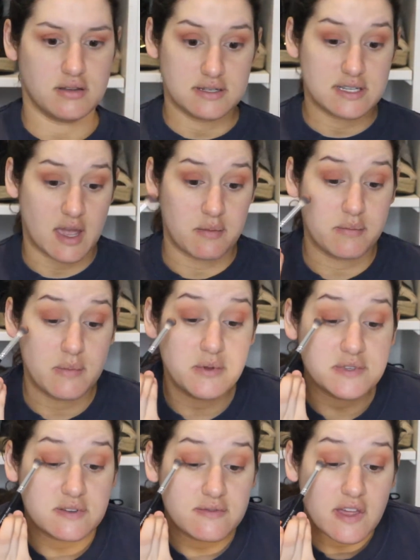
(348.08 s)
Tap
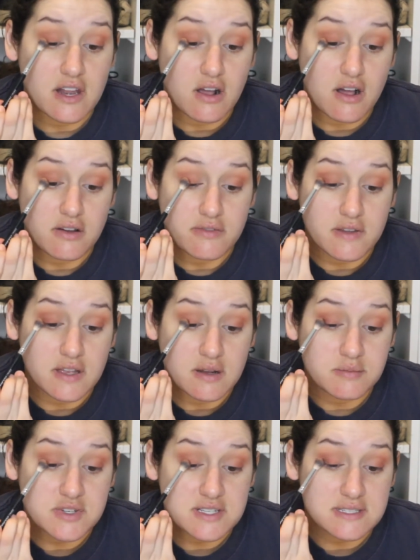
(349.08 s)
most of that off, and
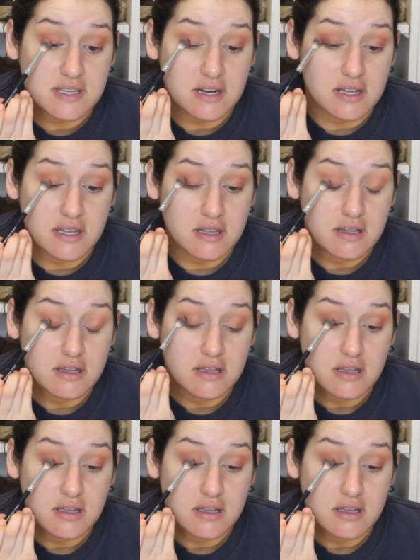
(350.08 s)
I'm just going to